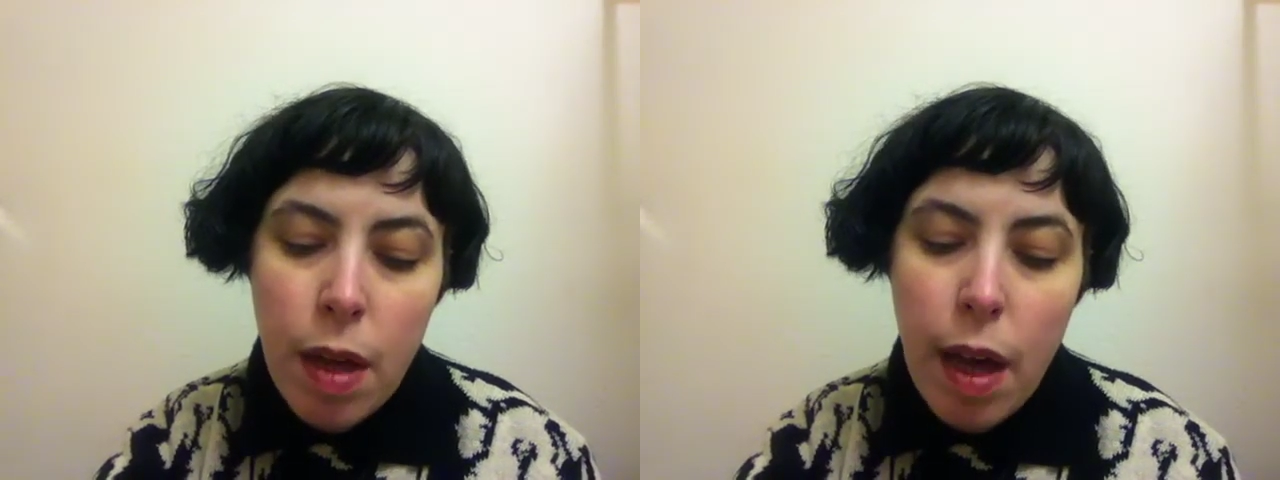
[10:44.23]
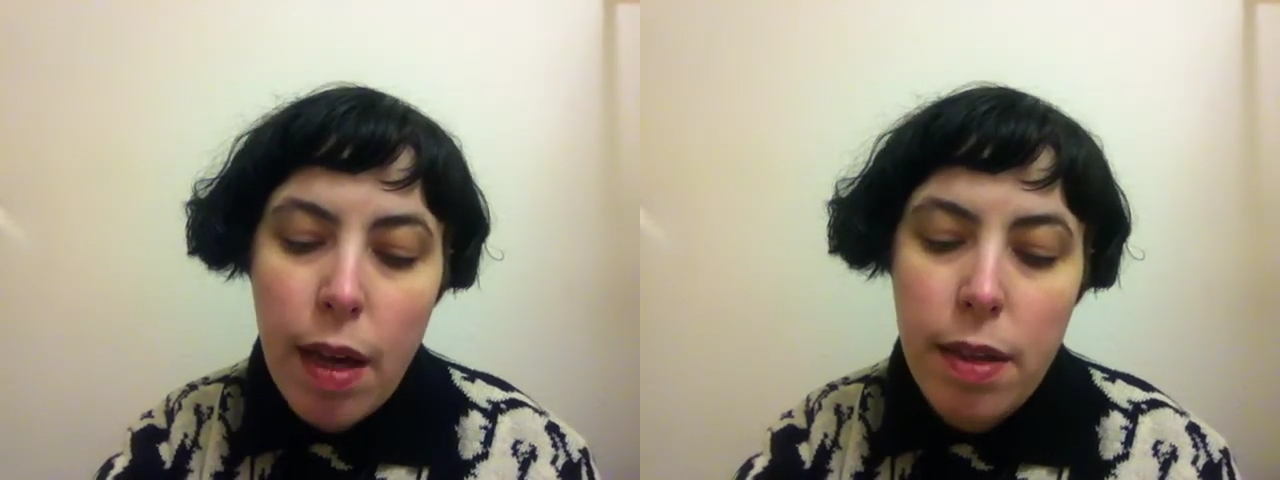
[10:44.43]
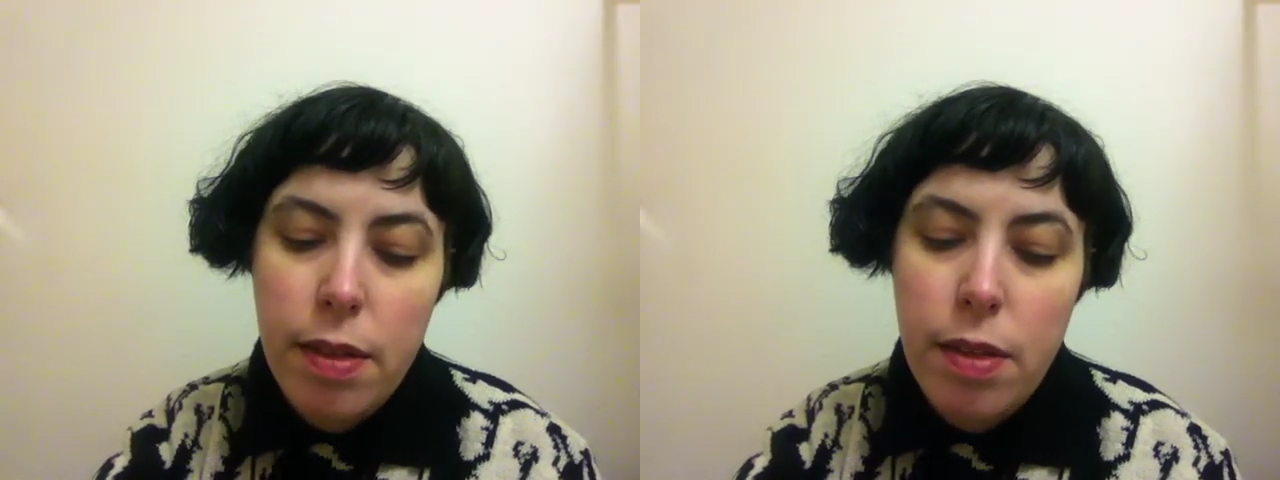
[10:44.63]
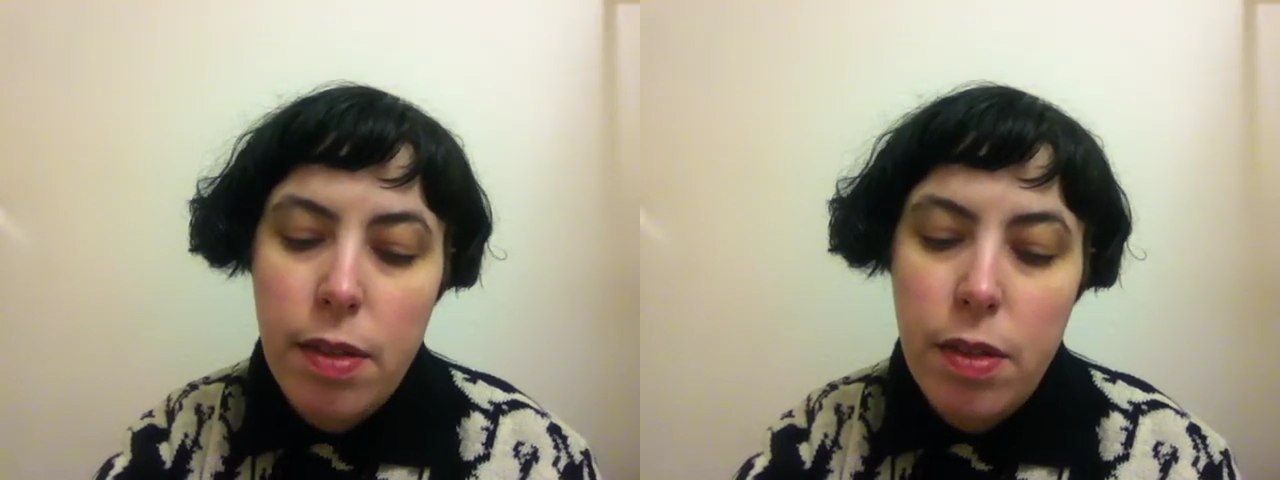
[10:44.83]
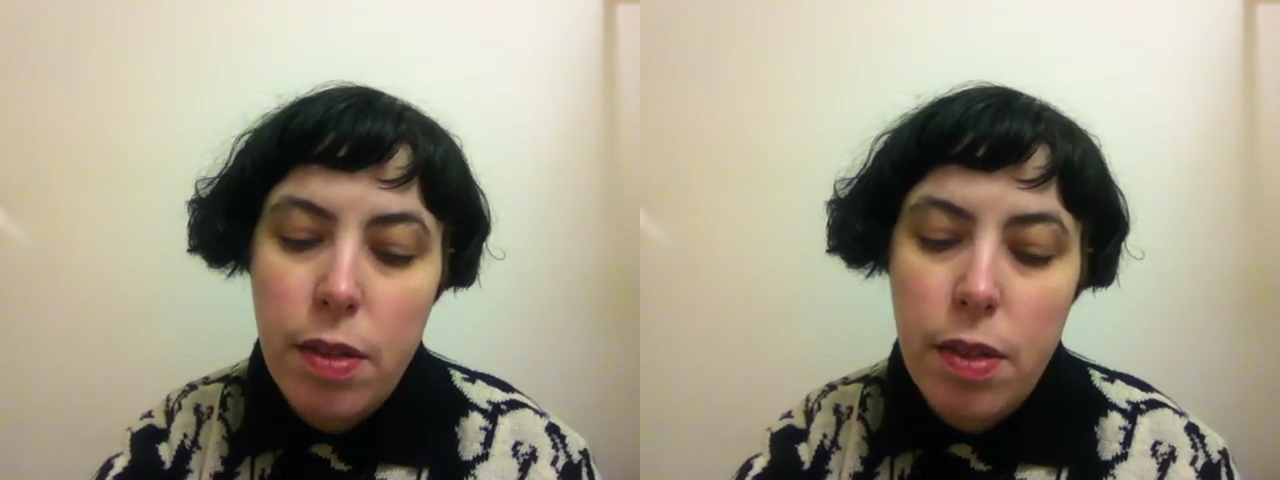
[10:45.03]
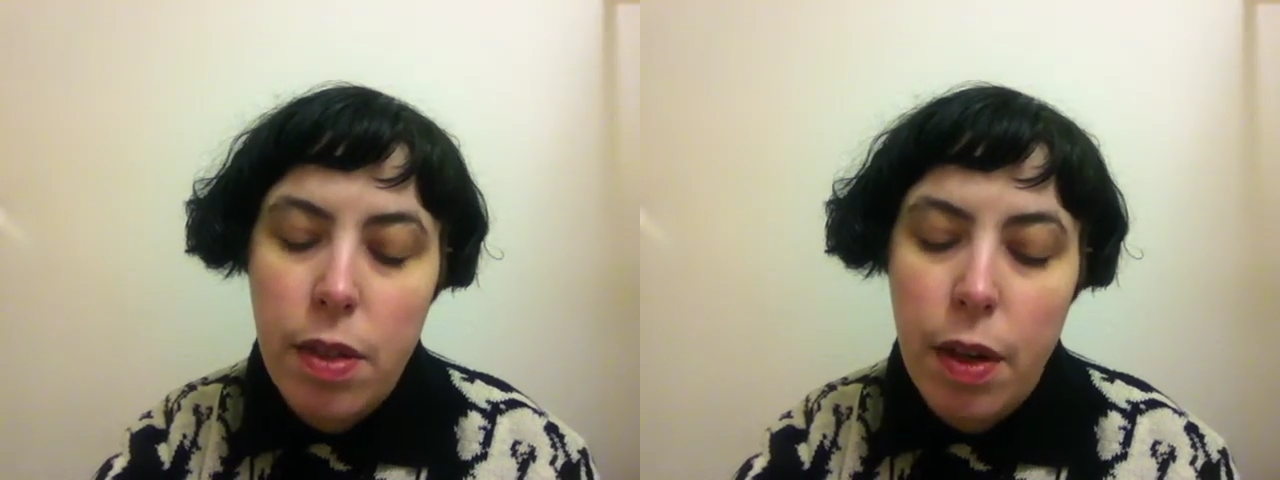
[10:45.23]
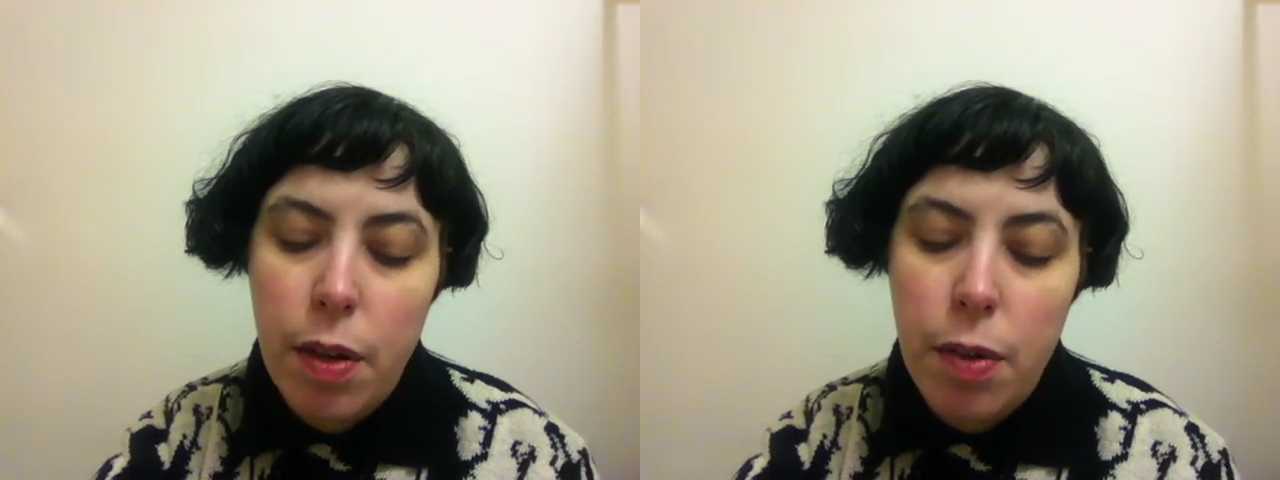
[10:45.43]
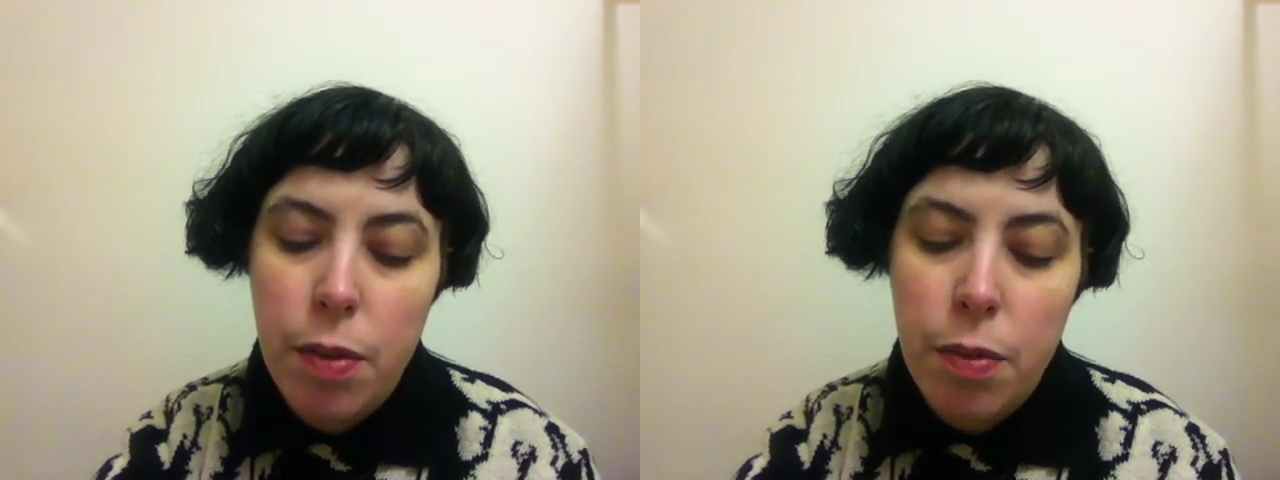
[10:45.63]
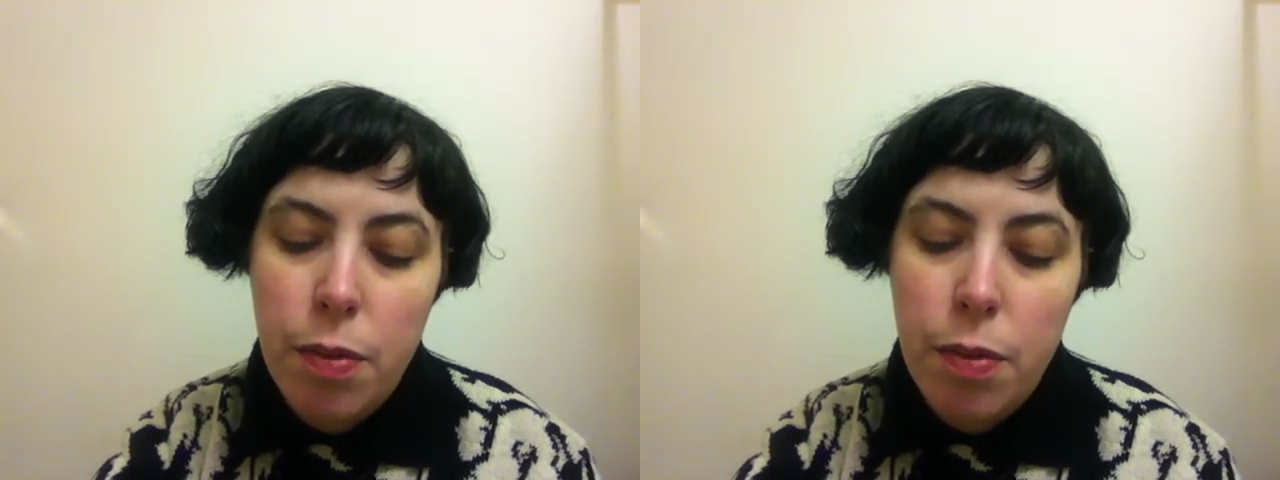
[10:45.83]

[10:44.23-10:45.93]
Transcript: And, you know,